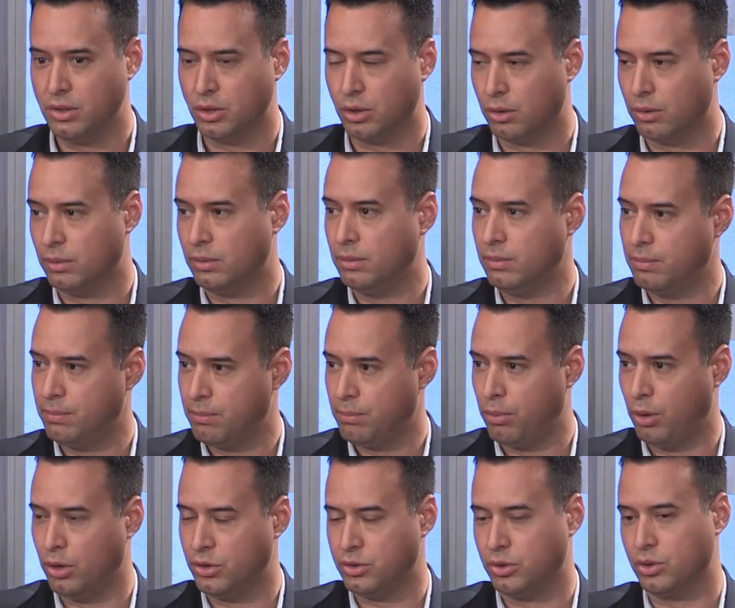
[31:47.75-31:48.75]
your
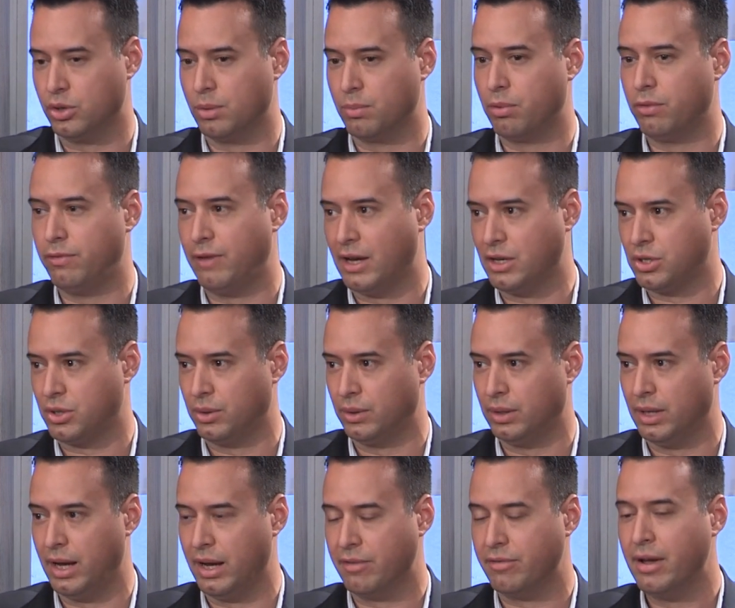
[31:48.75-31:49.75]
personal and your professional
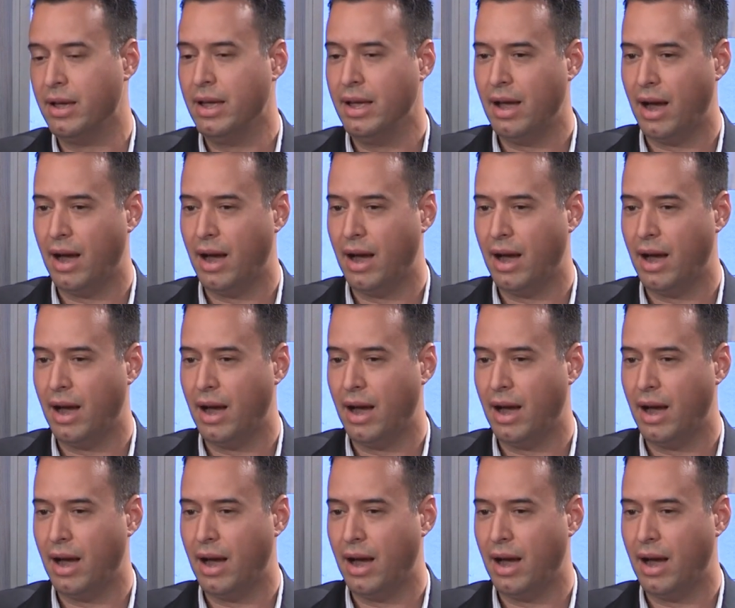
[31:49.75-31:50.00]
life.